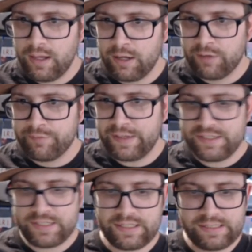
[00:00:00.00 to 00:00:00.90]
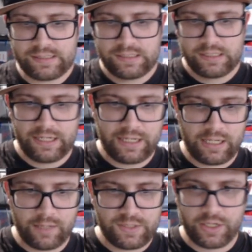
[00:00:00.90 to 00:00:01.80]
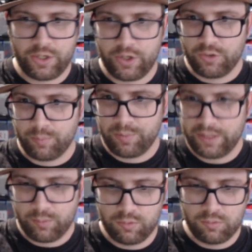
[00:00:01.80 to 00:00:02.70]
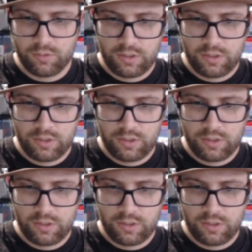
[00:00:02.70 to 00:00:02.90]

Features, again, I'm just going to go not applicable.